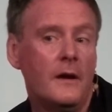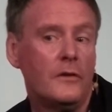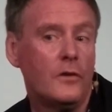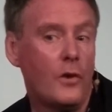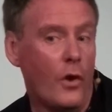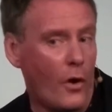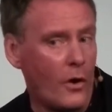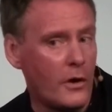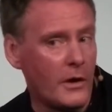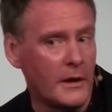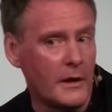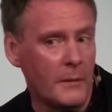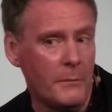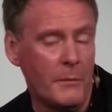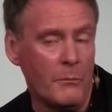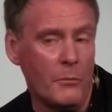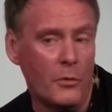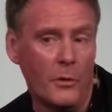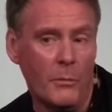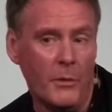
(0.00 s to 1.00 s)
talk a little
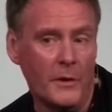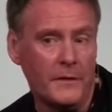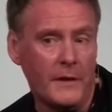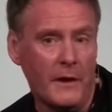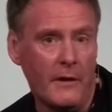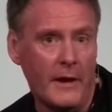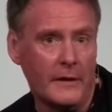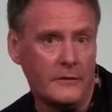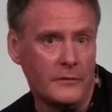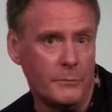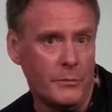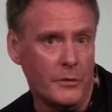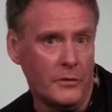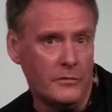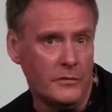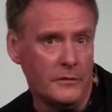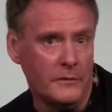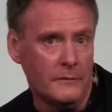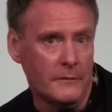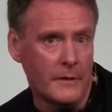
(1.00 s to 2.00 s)
bit more about their
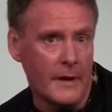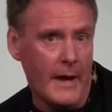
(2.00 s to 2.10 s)
attribution.